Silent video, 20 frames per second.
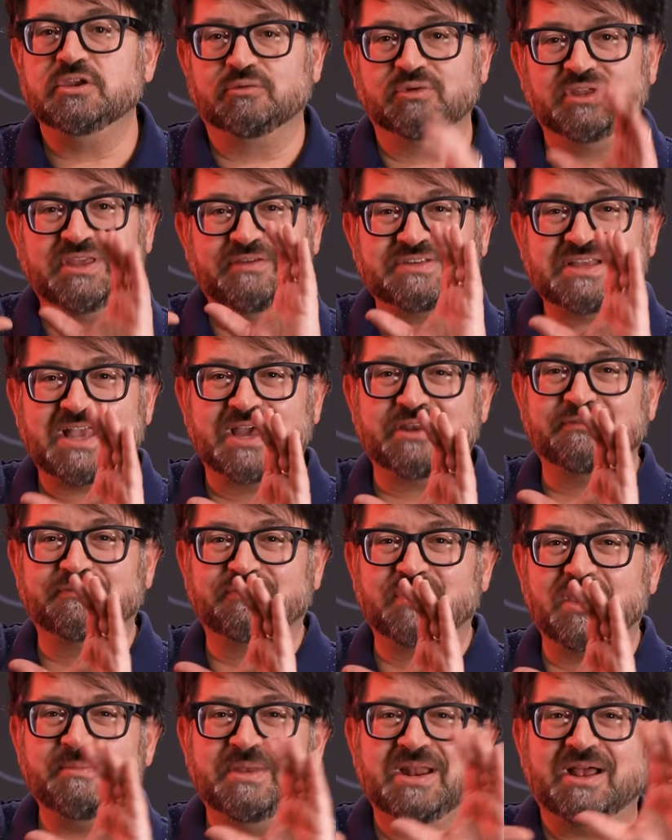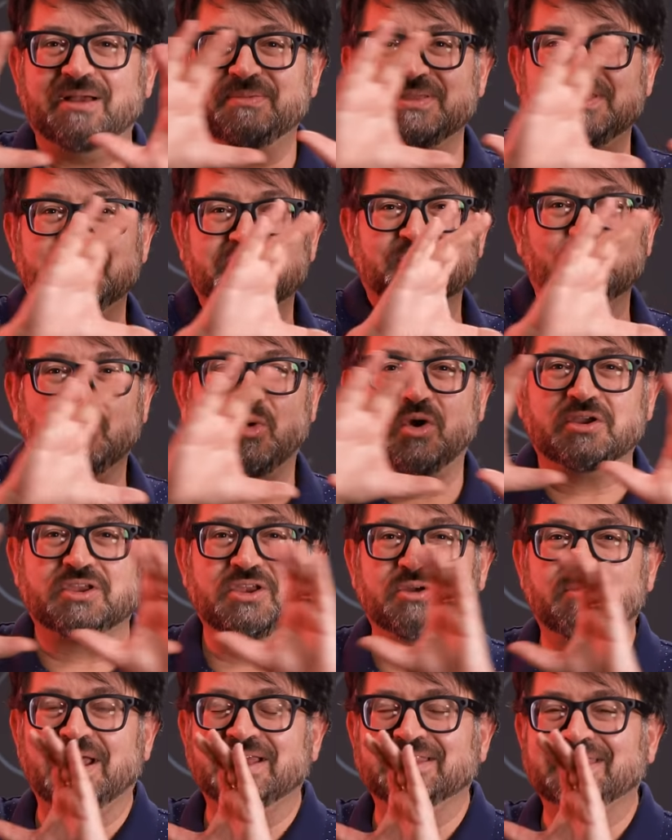you really have to kind of frame it up and then you're
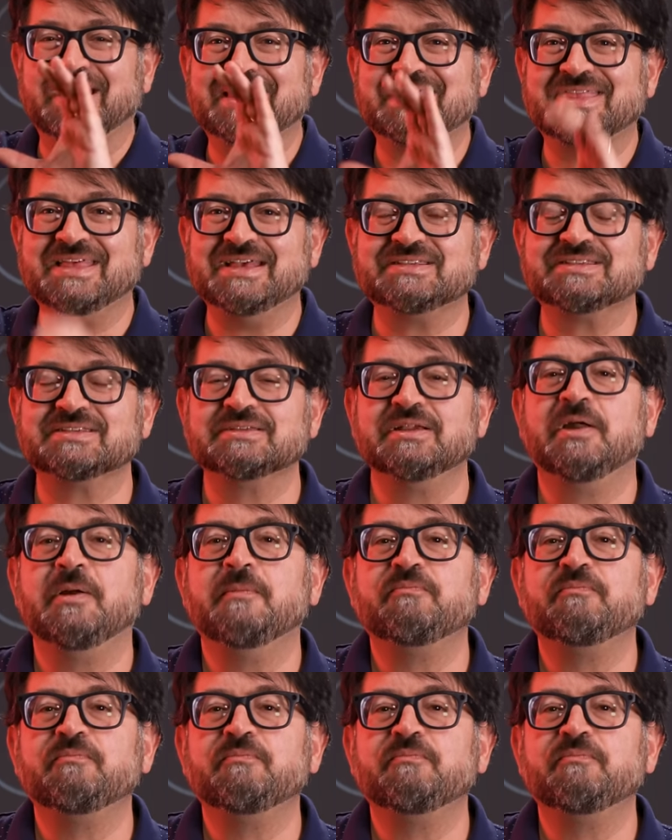walking around like this.